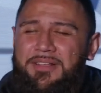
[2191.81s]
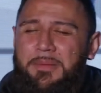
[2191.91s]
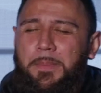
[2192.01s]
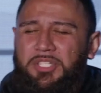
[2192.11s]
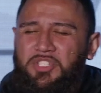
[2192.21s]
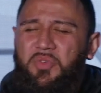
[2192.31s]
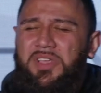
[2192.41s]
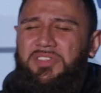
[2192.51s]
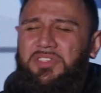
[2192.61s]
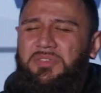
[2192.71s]
but to
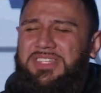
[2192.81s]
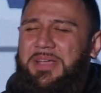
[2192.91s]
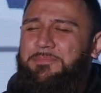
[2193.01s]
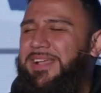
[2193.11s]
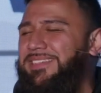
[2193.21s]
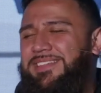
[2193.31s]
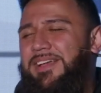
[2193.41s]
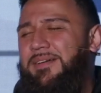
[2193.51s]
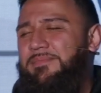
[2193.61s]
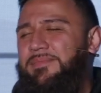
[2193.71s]
trust you step by
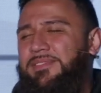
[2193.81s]
step.